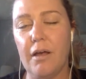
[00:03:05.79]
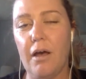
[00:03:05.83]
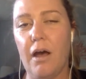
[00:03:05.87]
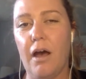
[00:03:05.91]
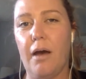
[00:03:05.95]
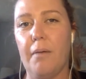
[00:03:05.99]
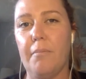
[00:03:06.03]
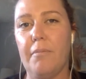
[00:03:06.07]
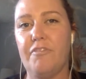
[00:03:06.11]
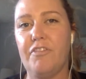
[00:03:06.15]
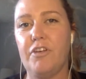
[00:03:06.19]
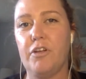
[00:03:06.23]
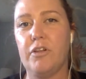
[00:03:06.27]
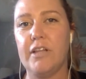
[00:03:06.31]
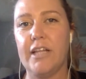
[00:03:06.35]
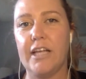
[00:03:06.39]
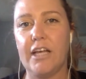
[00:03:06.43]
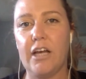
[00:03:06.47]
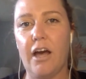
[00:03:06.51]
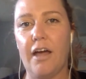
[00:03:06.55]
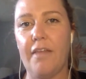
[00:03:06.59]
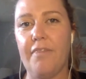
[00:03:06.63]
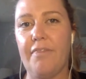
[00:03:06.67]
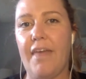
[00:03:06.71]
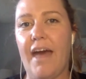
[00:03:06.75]
If you
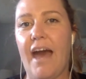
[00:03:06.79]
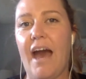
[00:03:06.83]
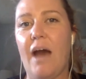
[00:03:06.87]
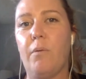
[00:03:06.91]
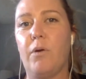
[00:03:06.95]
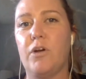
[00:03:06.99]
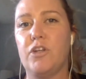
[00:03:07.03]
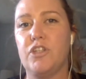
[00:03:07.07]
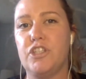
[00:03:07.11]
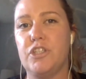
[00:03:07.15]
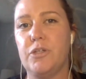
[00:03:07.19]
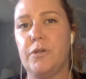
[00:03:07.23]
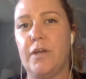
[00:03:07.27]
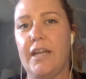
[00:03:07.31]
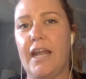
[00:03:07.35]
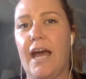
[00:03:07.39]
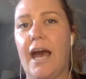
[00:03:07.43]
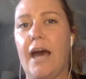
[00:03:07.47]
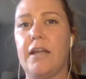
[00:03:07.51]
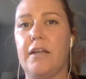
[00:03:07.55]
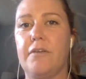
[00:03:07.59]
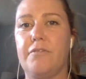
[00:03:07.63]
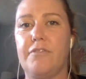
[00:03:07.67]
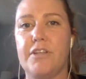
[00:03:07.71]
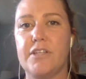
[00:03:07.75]
click on that, once you get
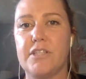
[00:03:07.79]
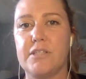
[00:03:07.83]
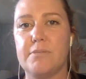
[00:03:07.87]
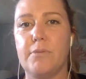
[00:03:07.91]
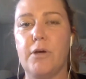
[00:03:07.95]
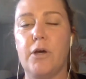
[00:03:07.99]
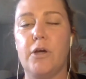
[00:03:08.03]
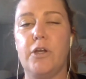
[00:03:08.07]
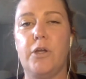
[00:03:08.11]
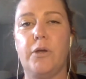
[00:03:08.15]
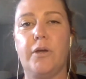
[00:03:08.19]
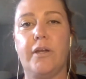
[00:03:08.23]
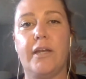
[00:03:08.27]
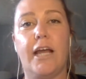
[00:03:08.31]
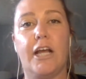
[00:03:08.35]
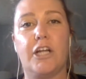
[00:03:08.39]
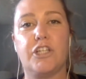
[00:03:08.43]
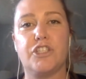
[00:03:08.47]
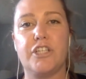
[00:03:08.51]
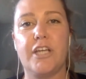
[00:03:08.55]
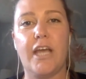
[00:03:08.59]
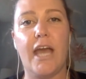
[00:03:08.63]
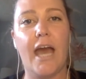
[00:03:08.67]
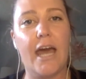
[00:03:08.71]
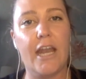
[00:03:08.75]
out of this mode, you can
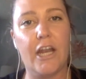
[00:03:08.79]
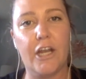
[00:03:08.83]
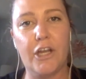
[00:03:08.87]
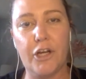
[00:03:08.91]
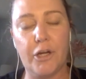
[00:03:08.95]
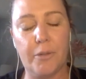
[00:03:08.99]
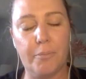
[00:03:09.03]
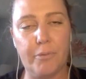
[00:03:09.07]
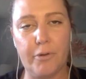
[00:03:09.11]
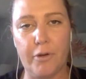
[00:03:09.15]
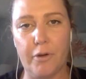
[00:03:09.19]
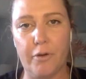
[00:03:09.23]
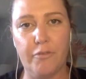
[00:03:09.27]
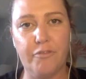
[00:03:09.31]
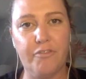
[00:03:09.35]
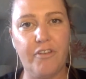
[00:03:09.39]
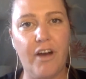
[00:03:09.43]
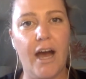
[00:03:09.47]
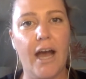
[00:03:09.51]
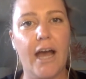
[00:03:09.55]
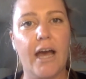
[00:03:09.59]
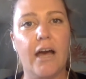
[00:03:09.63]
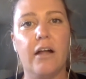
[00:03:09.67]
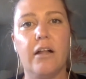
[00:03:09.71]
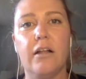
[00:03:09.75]
actually edit your
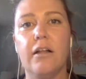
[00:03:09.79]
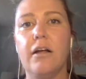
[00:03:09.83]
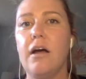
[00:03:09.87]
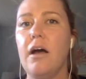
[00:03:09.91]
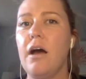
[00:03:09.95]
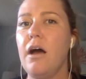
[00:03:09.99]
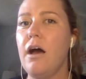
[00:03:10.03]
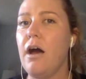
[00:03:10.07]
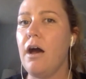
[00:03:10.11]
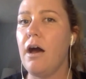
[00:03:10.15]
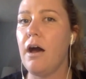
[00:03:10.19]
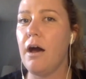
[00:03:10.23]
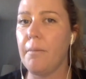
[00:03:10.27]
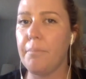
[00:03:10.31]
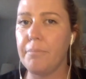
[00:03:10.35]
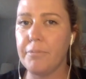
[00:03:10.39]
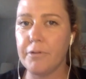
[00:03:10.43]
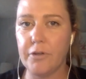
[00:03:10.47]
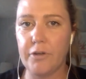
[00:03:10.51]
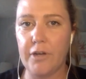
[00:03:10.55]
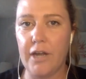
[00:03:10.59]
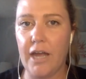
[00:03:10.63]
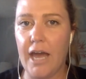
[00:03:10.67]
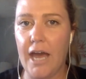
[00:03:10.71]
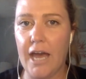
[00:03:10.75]
profile,
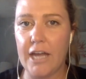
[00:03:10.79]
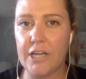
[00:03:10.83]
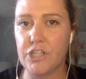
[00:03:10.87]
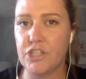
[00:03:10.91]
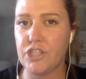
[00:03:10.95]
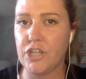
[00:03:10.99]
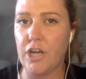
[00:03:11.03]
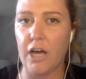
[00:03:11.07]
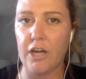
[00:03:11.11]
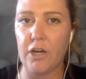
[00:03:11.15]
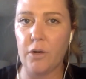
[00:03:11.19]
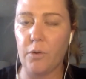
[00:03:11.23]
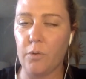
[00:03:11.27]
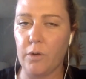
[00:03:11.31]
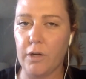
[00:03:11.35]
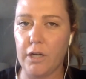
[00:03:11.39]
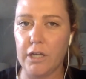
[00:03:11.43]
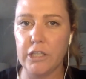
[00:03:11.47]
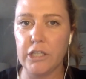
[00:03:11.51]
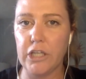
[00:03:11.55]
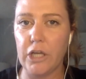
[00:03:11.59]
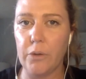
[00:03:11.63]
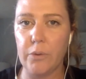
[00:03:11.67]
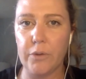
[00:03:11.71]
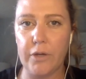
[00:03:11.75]
upload a headshot or
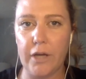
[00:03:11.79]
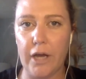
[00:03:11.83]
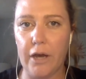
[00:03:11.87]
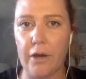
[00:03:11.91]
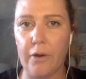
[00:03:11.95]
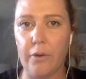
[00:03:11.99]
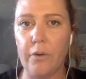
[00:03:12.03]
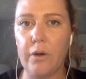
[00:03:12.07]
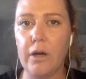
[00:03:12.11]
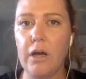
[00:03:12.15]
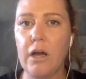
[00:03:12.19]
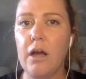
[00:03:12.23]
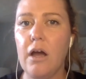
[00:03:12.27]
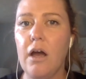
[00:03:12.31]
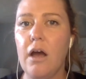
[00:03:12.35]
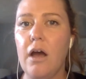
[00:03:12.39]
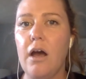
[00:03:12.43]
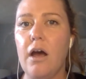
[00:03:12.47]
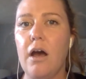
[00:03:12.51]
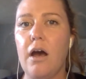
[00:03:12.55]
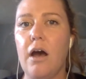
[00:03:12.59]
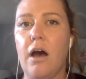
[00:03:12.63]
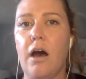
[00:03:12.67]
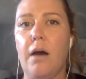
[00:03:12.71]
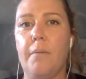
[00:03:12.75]
a logo.
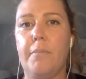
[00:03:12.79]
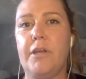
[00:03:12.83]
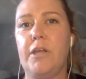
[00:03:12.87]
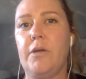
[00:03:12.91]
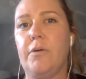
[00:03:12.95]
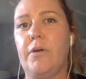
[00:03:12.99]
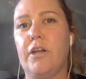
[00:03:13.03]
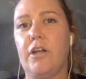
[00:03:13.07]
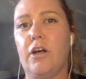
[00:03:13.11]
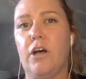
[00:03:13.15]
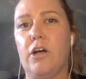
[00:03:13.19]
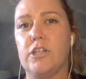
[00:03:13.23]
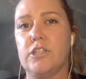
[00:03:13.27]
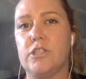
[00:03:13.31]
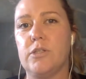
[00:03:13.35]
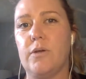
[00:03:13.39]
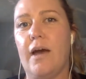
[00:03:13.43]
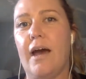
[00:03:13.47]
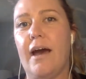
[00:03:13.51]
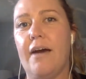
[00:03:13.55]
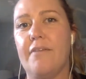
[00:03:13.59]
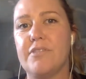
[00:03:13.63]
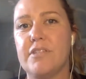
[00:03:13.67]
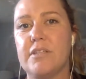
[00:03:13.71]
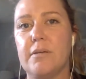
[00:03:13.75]
And you can also
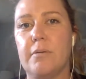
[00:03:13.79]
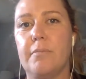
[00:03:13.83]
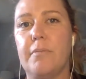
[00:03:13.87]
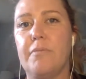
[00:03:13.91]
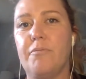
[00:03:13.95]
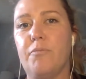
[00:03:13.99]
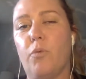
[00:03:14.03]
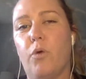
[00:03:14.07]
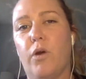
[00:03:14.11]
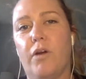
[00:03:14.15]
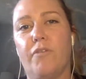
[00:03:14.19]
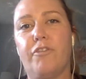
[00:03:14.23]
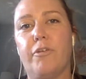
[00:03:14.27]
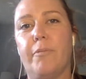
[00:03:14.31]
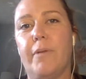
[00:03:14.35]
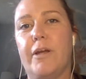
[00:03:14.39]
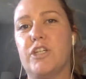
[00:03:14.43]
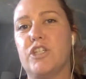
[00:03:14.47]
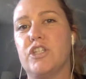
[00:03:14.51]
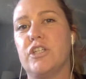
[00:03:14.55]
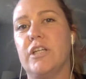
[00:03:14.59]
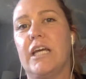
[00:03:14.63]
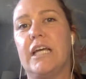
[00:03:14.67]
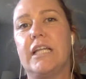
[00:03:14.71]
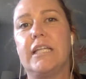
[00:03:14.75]
have some more
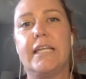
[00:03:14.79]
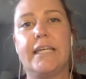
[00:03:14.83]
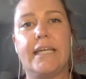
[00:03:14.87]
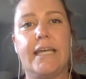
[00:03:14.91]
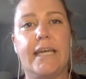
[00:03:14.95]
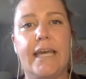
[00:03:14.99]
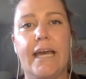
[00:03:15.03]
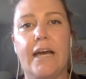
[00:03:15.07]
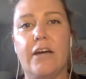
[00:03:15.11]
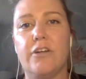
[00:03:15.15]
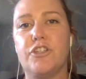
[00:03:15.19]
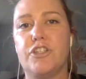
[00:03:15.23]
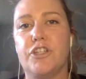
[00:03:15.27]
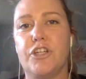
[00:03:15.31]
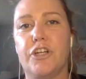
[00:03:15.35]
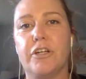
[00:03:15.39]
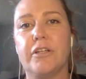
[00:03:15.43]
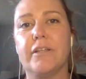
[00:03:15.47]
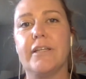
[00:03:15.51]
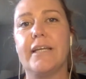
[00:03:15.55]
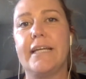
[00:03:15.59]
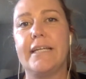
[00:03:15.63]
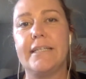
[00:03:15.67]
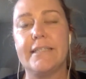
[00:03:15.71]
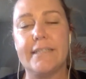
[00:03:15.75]
information like linking out to your
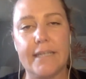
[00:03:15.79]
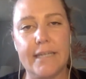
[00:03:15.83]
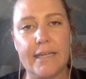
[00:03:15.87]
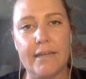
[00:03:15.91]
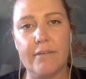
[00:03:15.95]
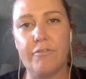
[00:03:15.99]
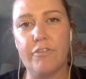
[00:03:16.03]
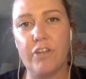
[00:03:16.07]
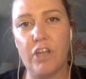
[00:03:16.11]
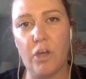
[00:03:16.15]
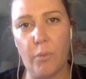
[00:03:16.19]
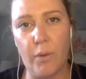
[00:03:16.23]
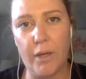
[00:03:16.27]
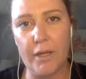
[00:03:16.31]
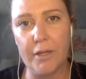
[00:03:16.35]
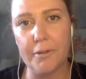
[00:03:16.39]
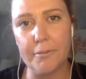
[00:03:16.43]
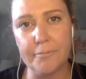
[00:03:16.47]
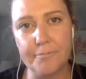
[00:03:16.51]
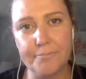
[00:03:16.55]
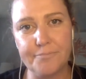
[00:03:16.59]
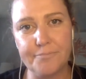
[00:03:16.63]
LinkedIn, if you will.